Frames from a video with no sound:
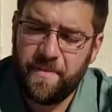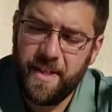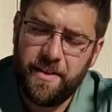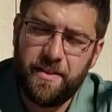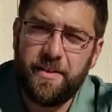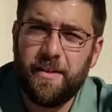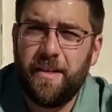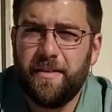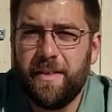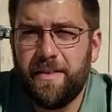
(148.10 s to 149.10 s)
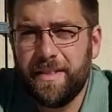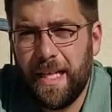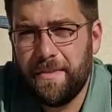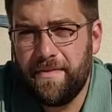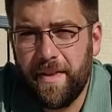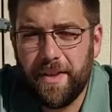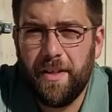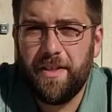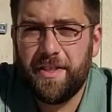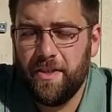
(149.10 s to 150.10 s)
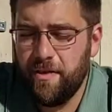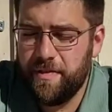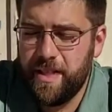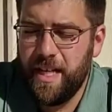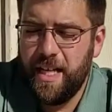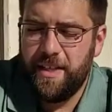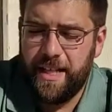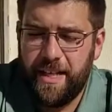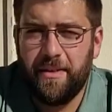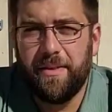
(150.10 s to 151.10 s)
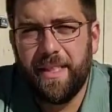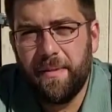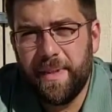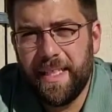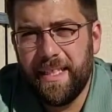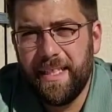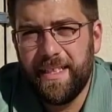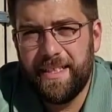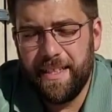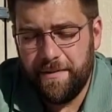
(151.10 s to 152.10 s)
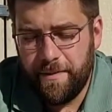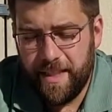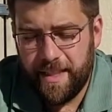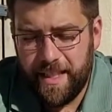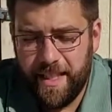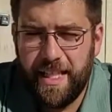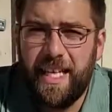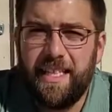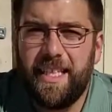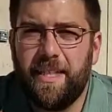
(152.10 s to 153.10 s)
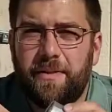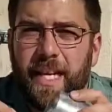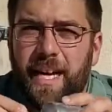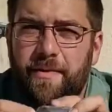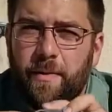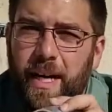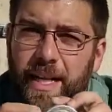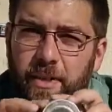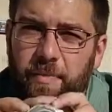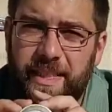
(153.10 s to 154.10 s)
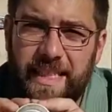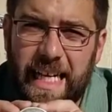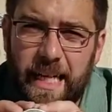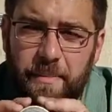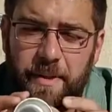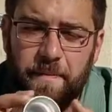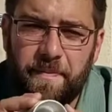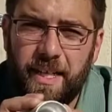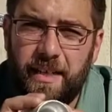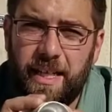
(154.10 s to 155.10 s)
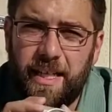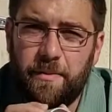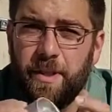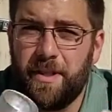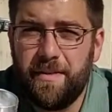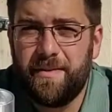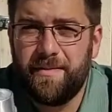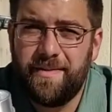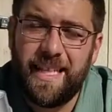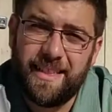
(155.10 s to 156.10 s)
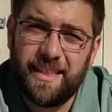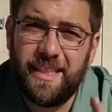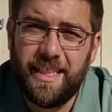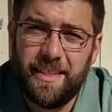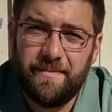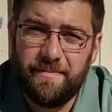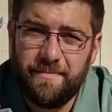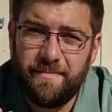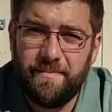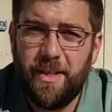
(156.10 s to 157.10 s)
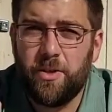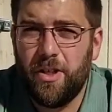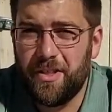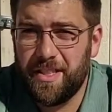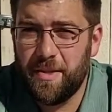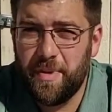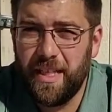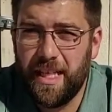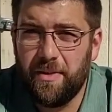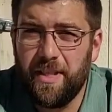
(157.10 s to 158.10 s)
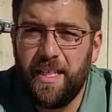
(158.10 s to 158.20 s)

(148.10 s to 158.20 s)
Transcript: There are other types of alcohol stoves that are a little bit different in that they don't have a wide open top, where technically alcohol could spill out.